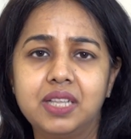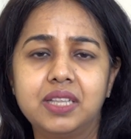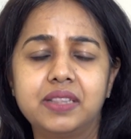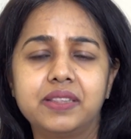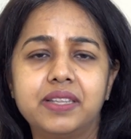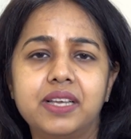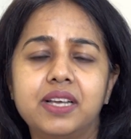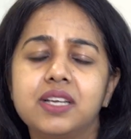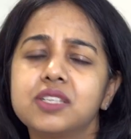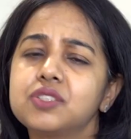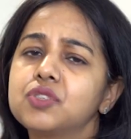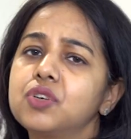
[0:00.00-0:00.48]

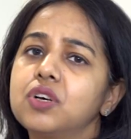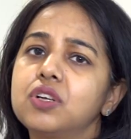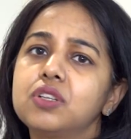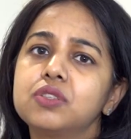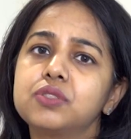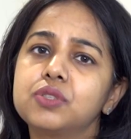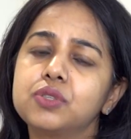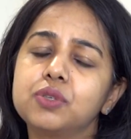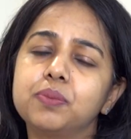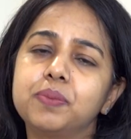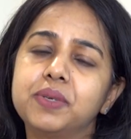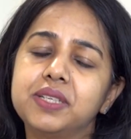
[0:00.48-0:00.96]
There has
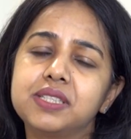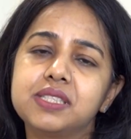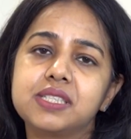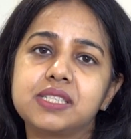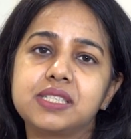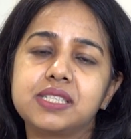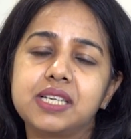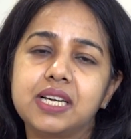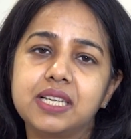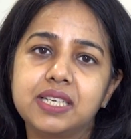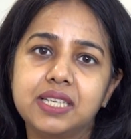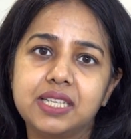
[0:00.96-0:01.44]
also been
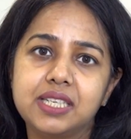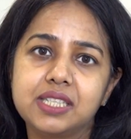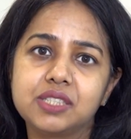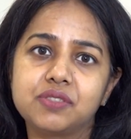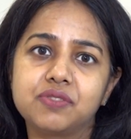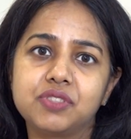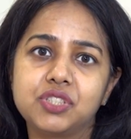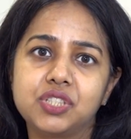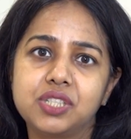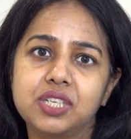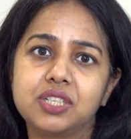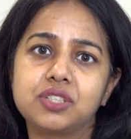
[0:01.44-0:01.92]
studies
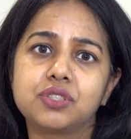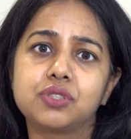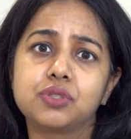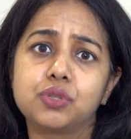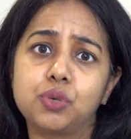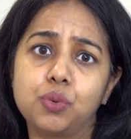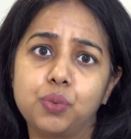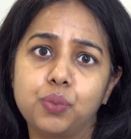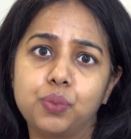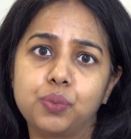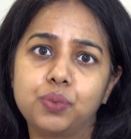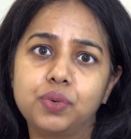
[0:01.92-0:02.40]
which have
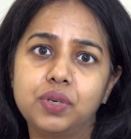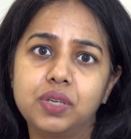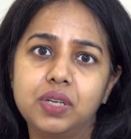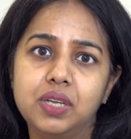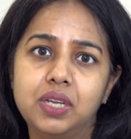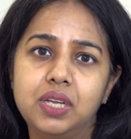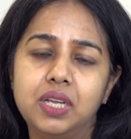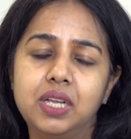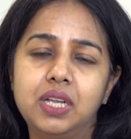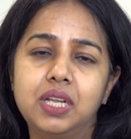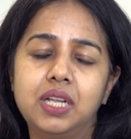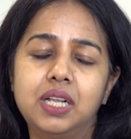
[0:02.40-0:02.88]
shown
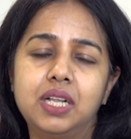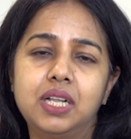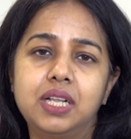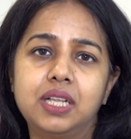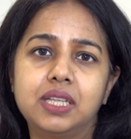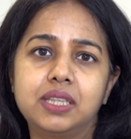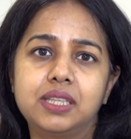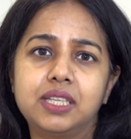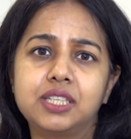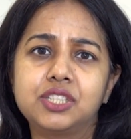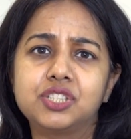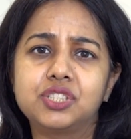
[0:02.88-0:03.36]

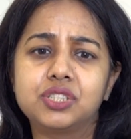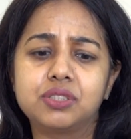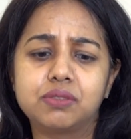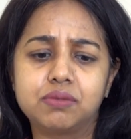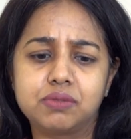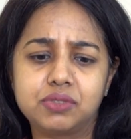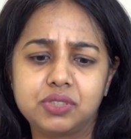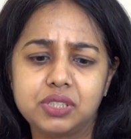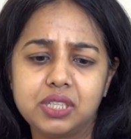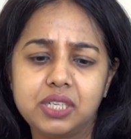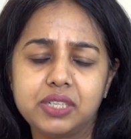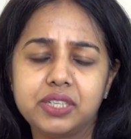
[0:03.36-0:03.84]
that
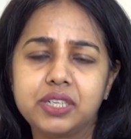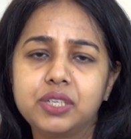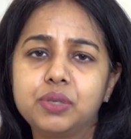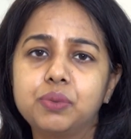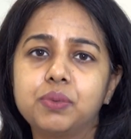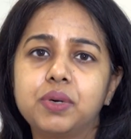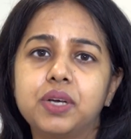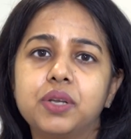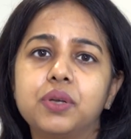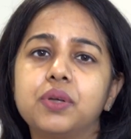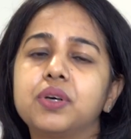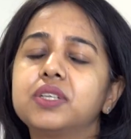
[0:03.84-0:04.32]
children
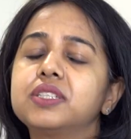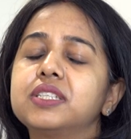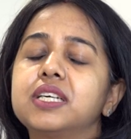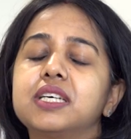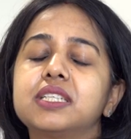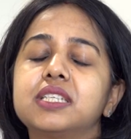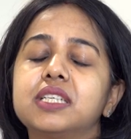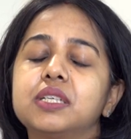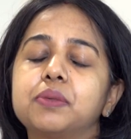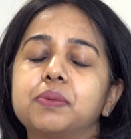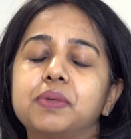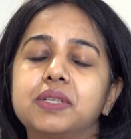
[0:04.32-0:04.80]
who are not
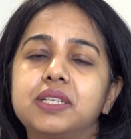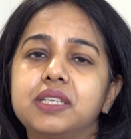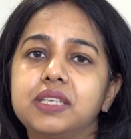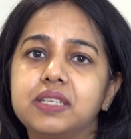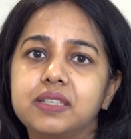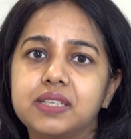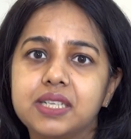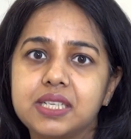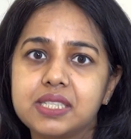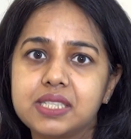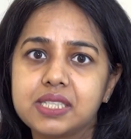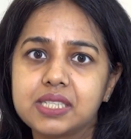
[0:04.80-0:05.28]
adequately
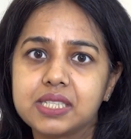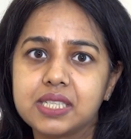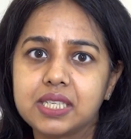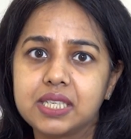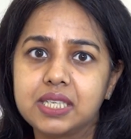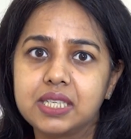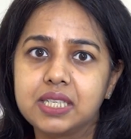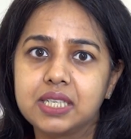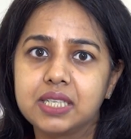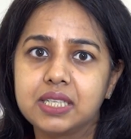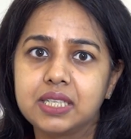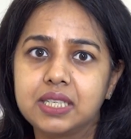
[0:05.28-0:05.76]

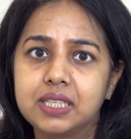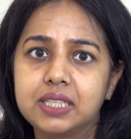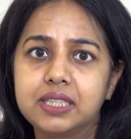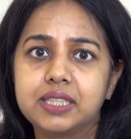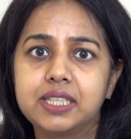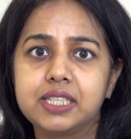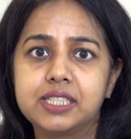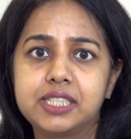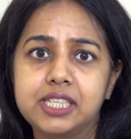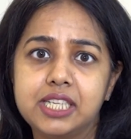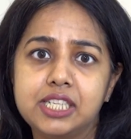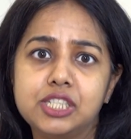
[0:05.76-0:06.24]
rested,
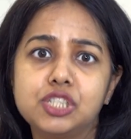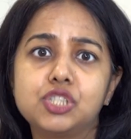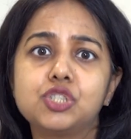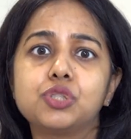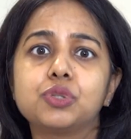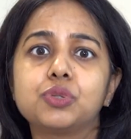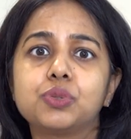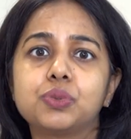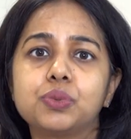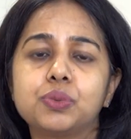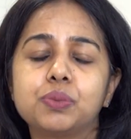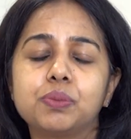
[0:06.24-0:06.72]
they tend
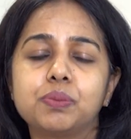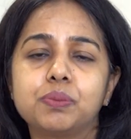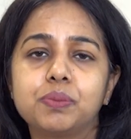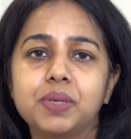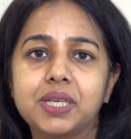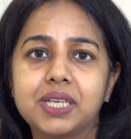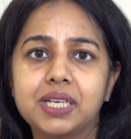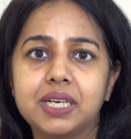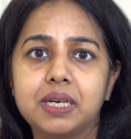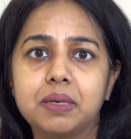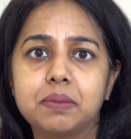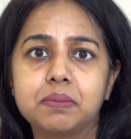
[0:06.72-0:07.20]
to
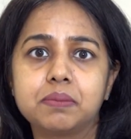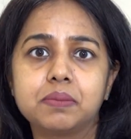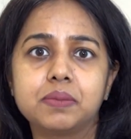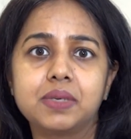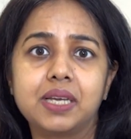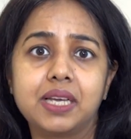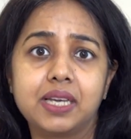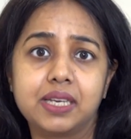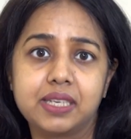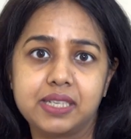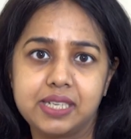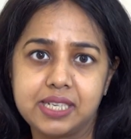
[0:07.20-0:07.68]
become
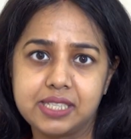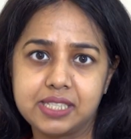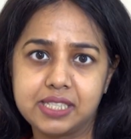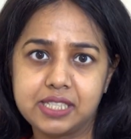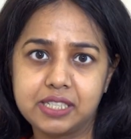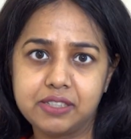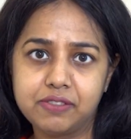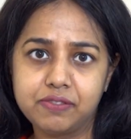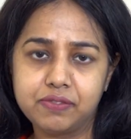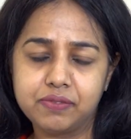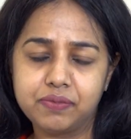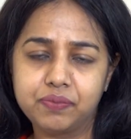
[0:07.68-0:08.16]

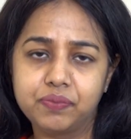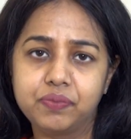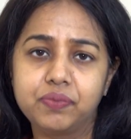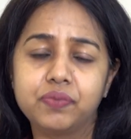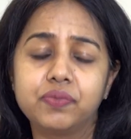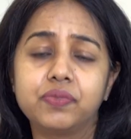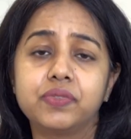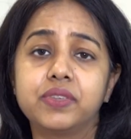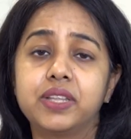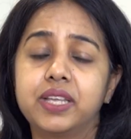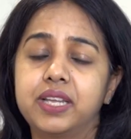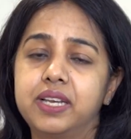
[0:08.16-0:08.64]
aggressive,
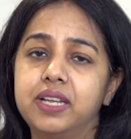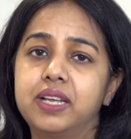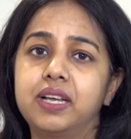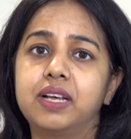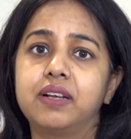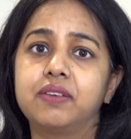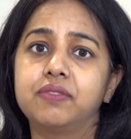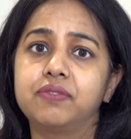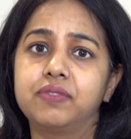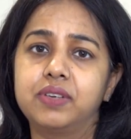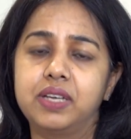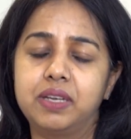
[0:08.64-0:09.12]
they
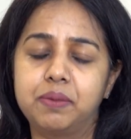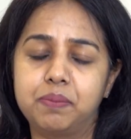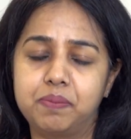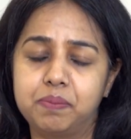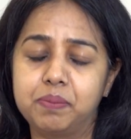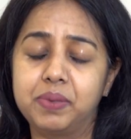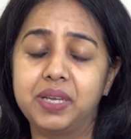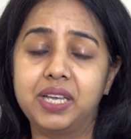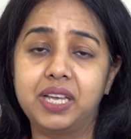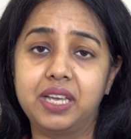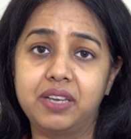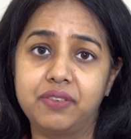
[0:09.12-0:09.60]
have
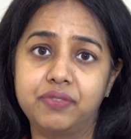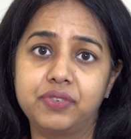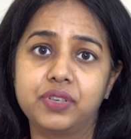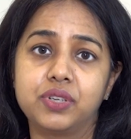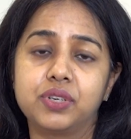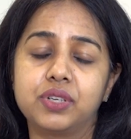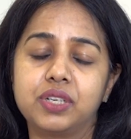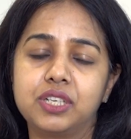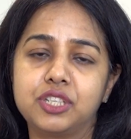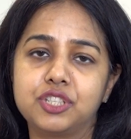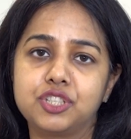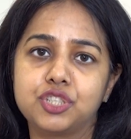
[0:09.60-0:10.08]

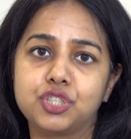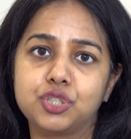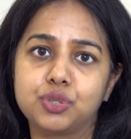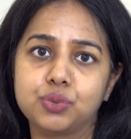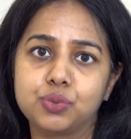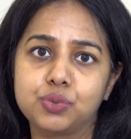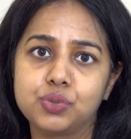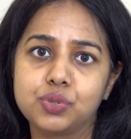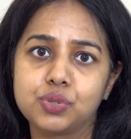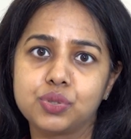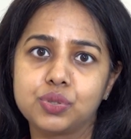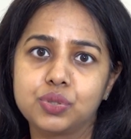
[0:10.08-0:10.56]
behavioral
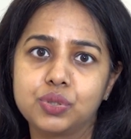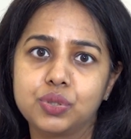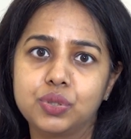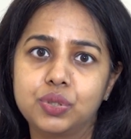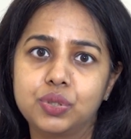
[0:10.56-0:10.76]
issues.